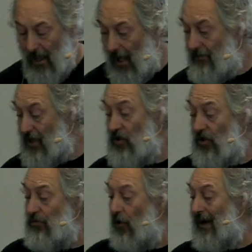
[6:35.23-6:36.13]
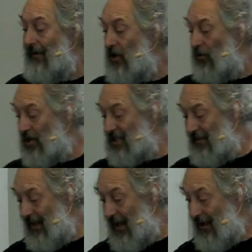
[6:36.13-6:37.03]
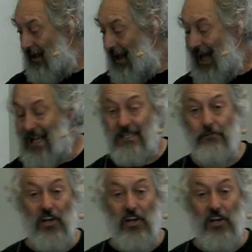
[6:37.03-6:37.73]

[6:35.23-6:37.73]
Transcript: Um, but you can put whatever you want in there as the